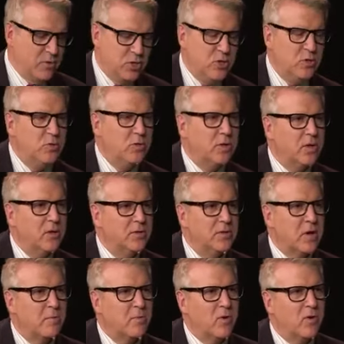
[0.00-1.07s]
would you close
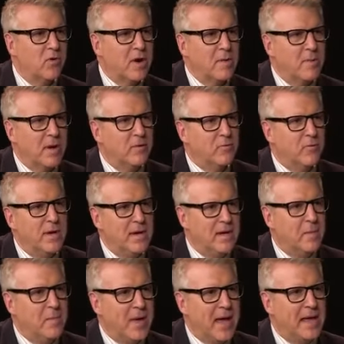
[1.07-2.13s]
our program by
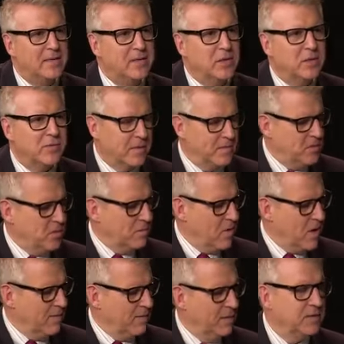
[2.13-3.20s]
reading a passage from your
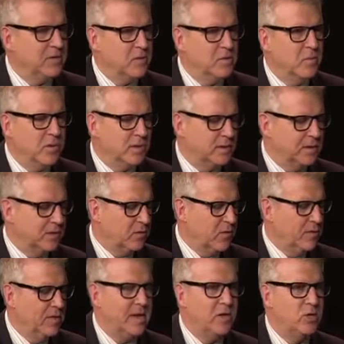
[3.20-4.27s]
marvelous new book,
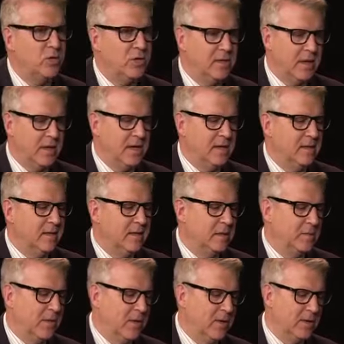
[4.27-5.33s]
Discrimination and
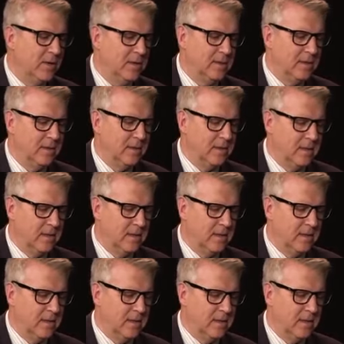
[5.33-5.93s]
Disparities?